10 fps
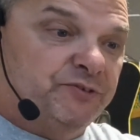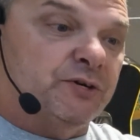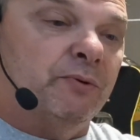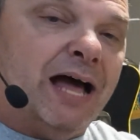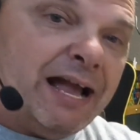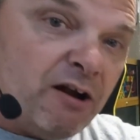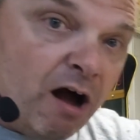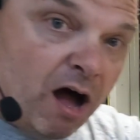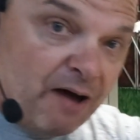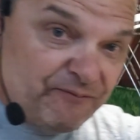So when I
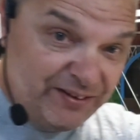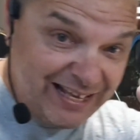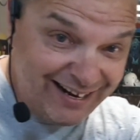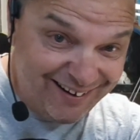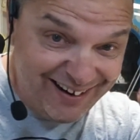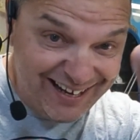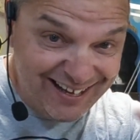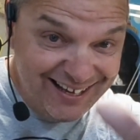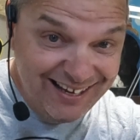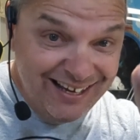cough in that
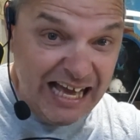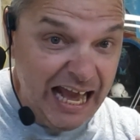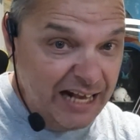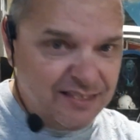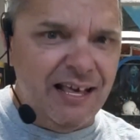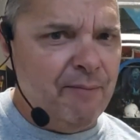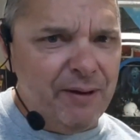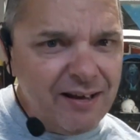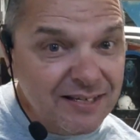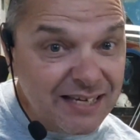area, it's not
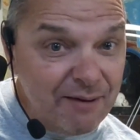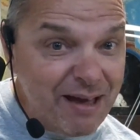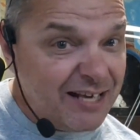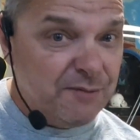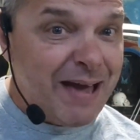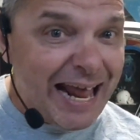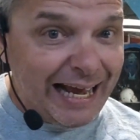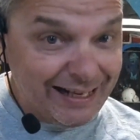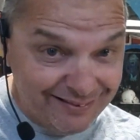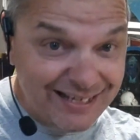because I'm
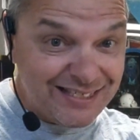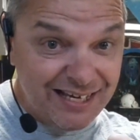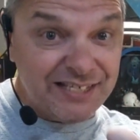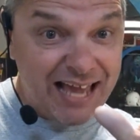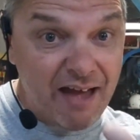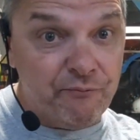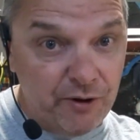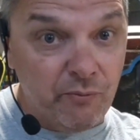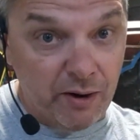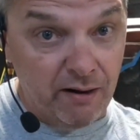asthmatic. This is
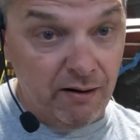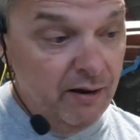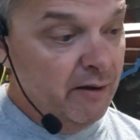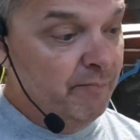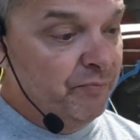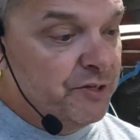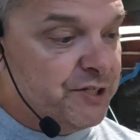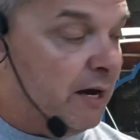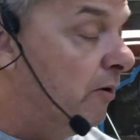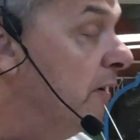everywhere.
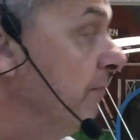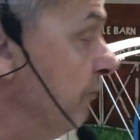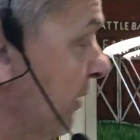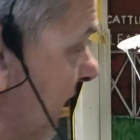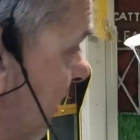So when